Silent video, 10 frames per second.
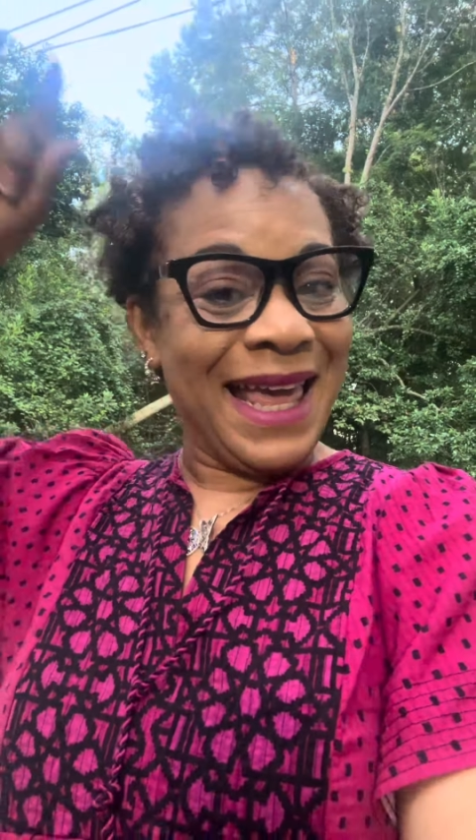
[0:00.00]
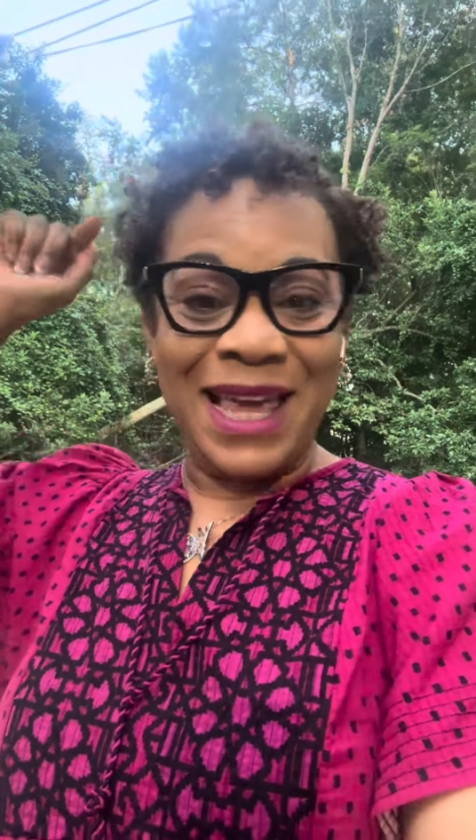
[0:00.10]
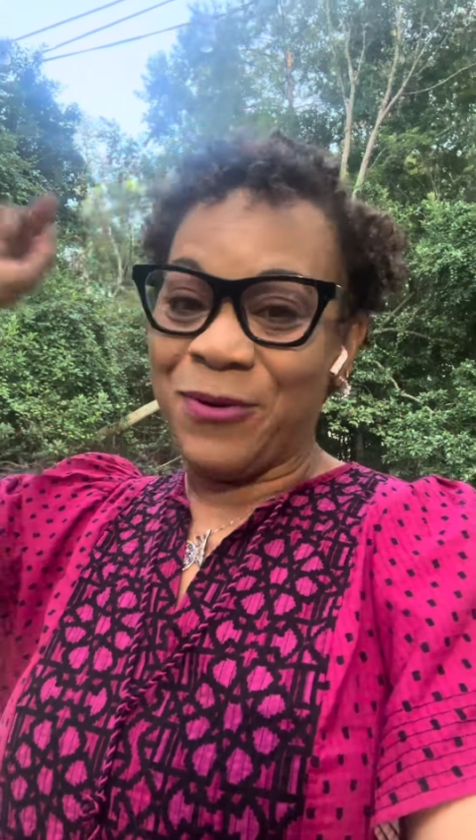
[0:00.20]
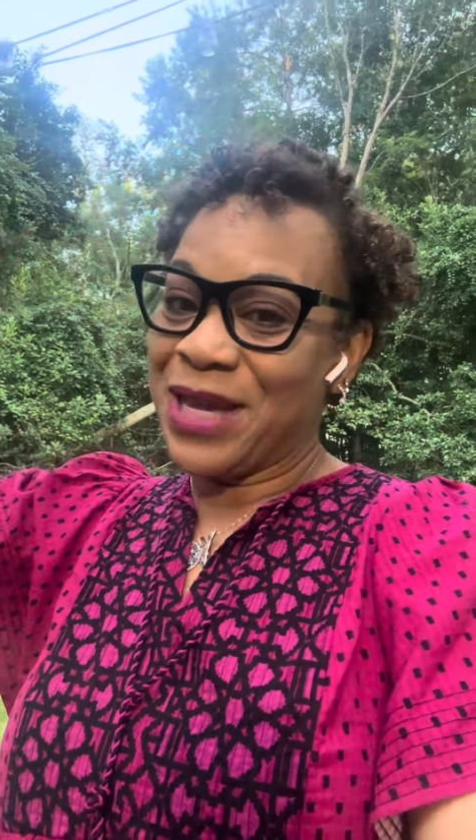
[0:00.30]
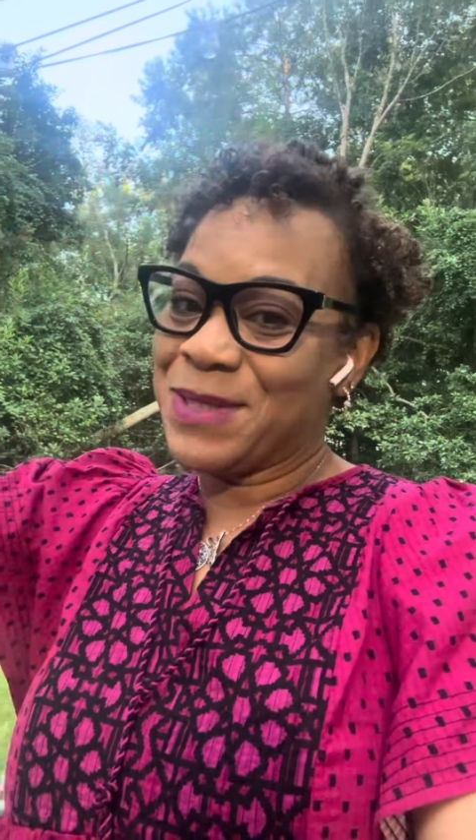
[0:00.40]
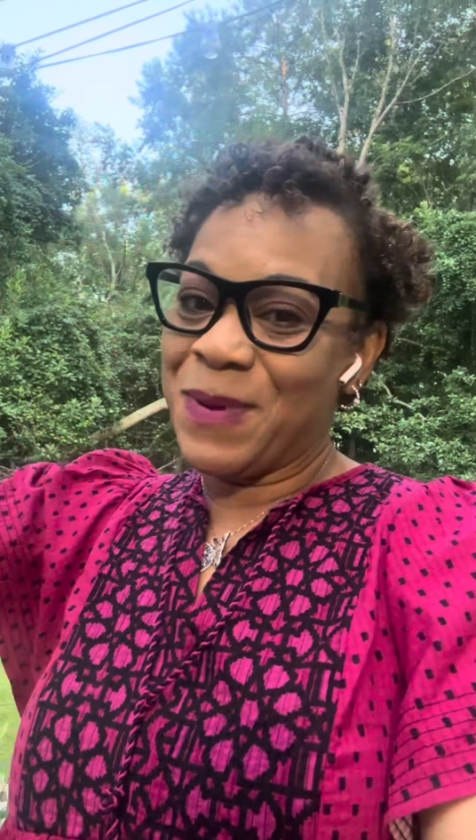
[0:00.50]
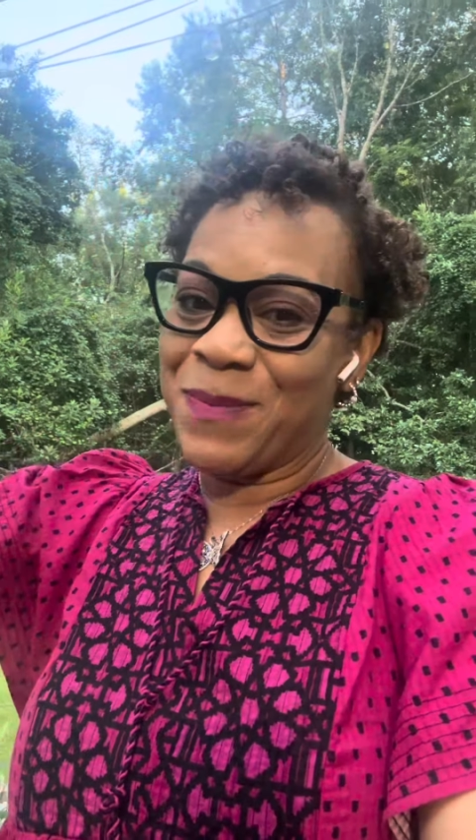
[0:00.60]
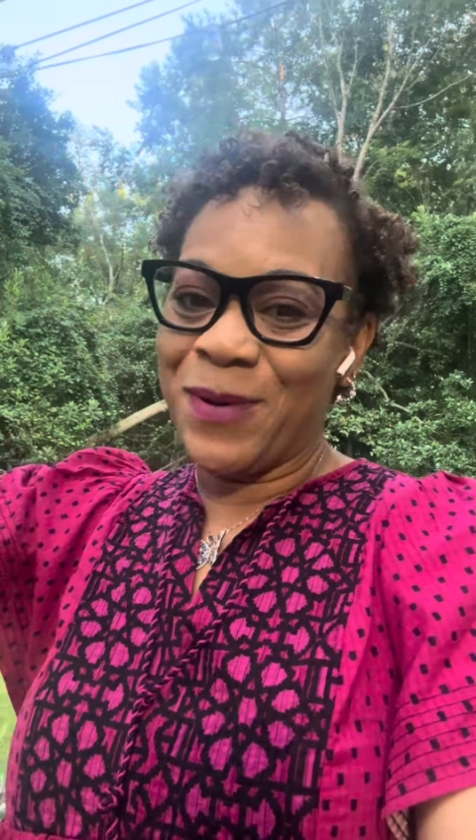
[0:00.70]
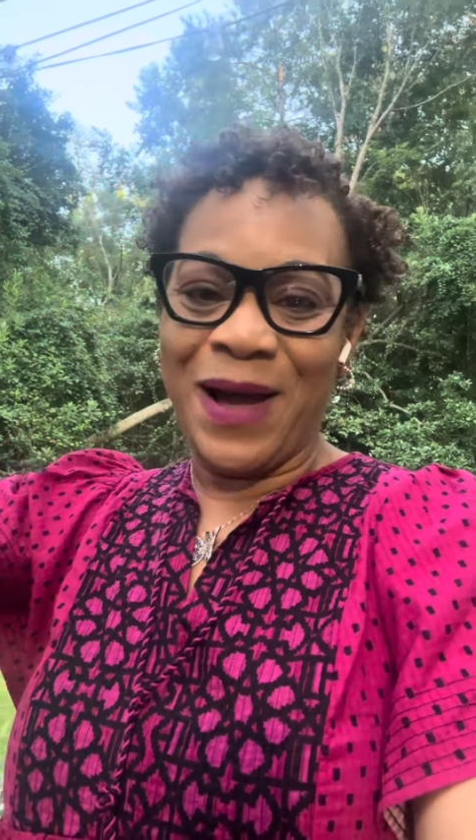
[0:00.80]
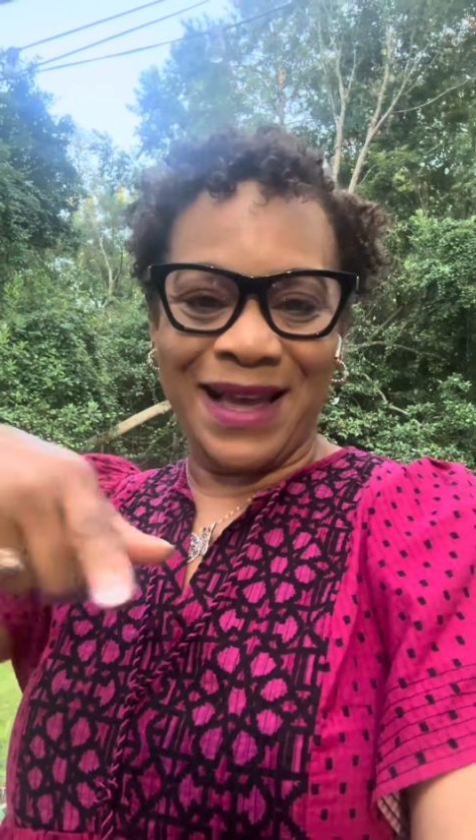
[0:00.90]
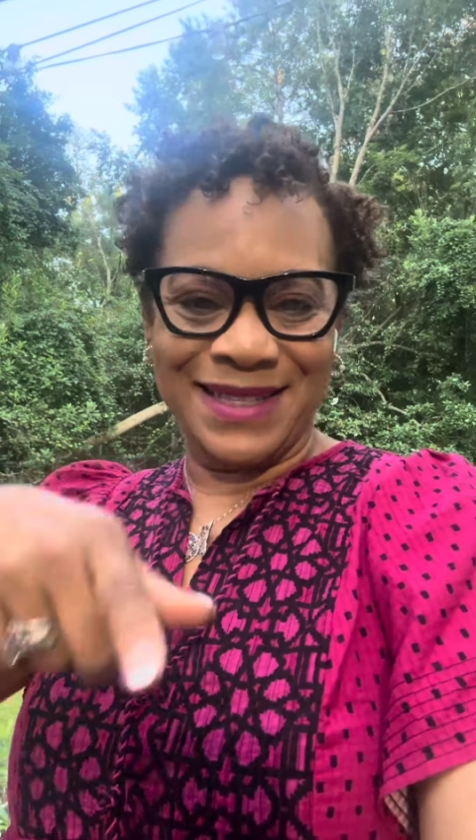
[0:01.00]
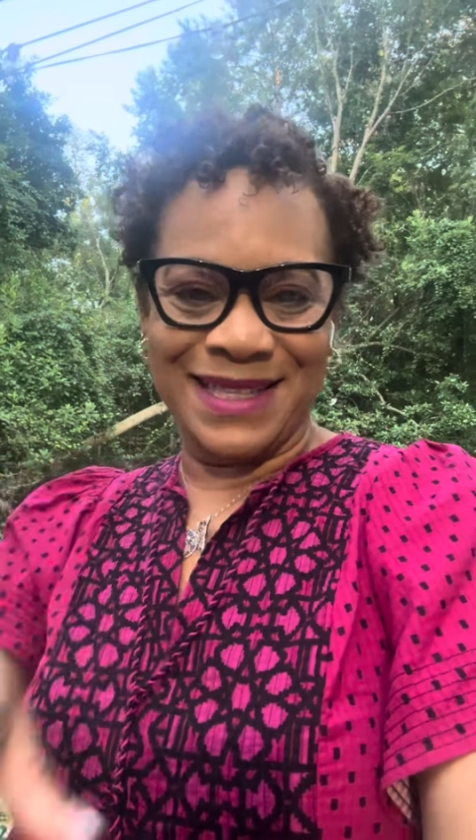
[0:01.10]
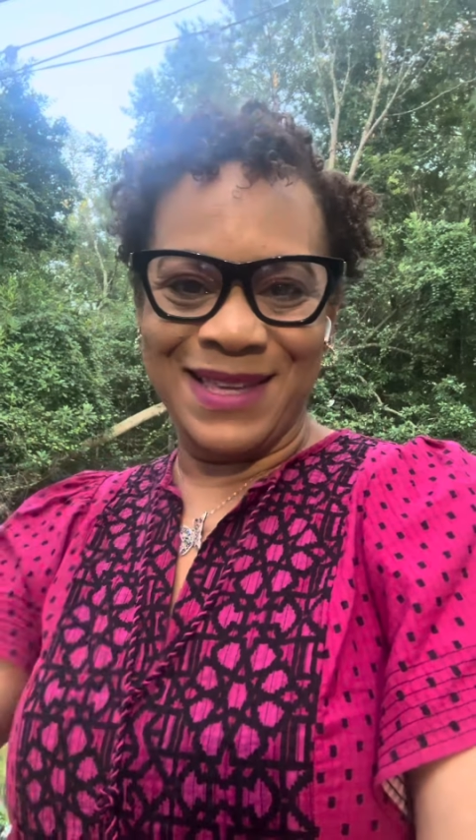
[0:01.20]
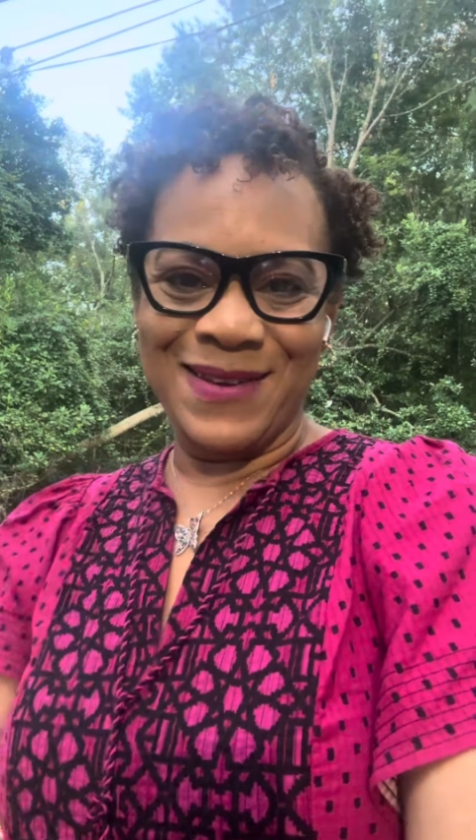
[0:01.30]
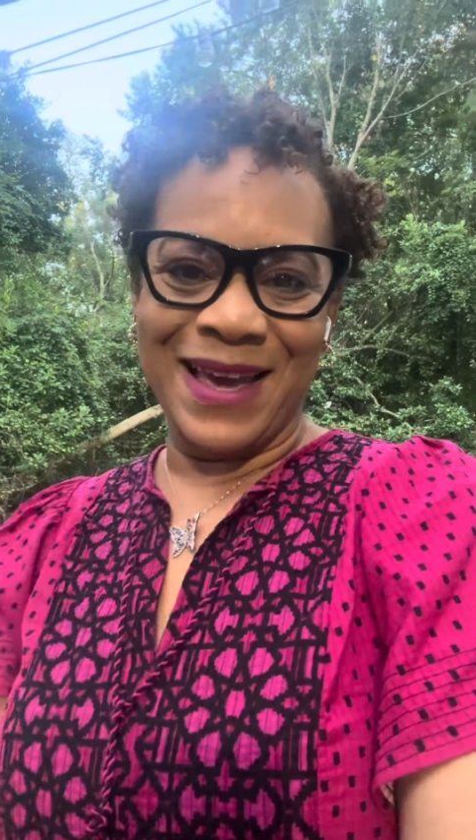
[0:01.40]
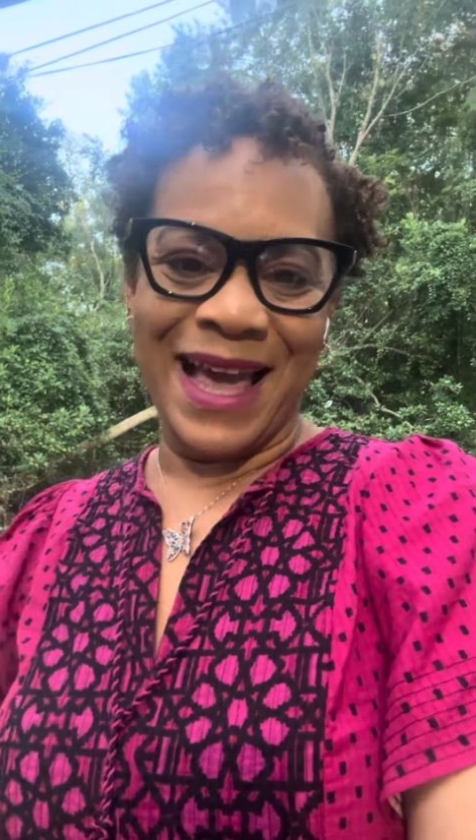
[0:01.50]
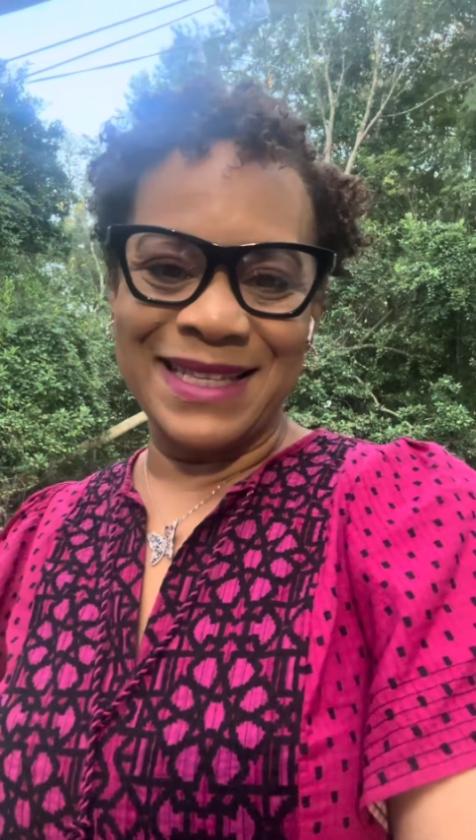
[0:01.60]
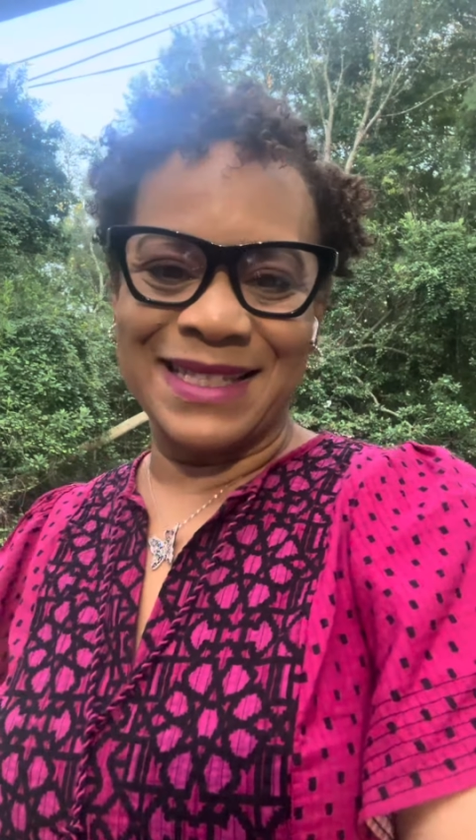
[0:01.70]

Grace people, I'll see you guys